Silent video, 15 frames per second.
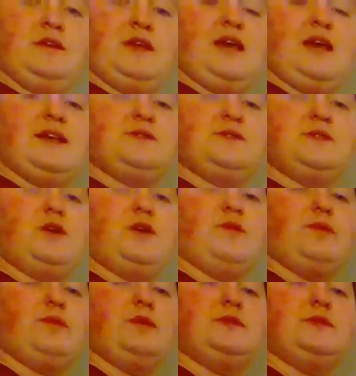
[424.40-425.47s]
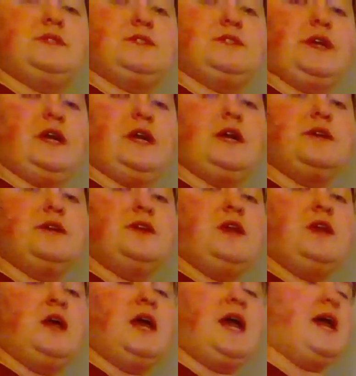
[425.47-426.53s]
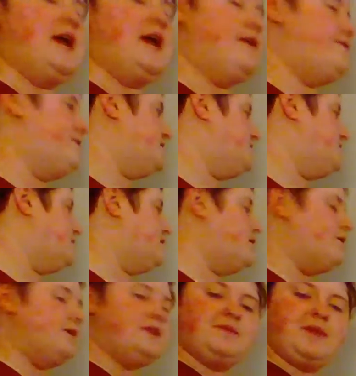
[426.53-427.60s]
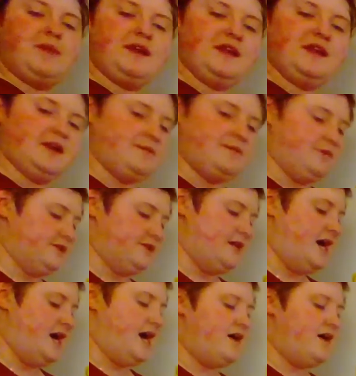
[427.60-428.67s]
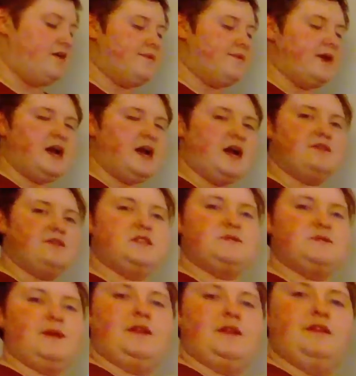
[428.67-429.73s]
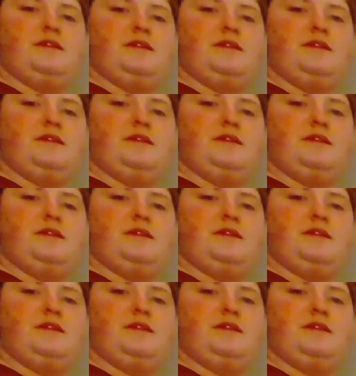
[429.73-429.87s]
Yeah, this one's a rooster. And this would go in the barn animals. How about this one?